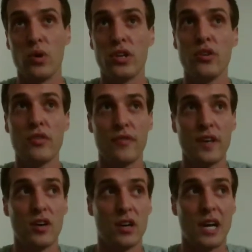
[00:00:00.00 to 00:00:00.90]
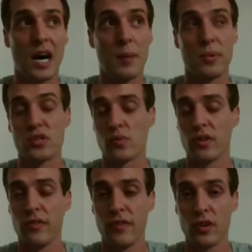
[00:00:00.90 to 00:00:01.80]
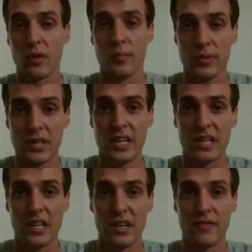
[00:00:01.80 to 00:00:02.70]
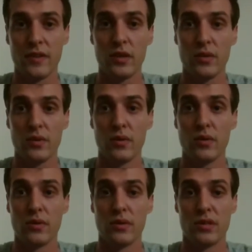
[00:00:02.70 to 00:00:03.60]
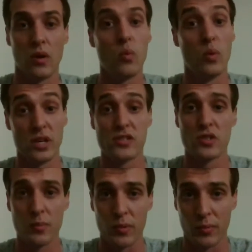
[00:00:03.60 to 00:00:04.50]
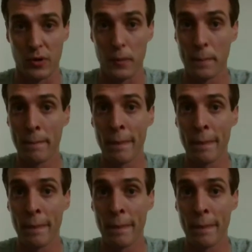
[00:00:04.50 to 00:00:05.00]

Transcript: will you feel accomplished, will you feel complete if you don't win a Super Bowl?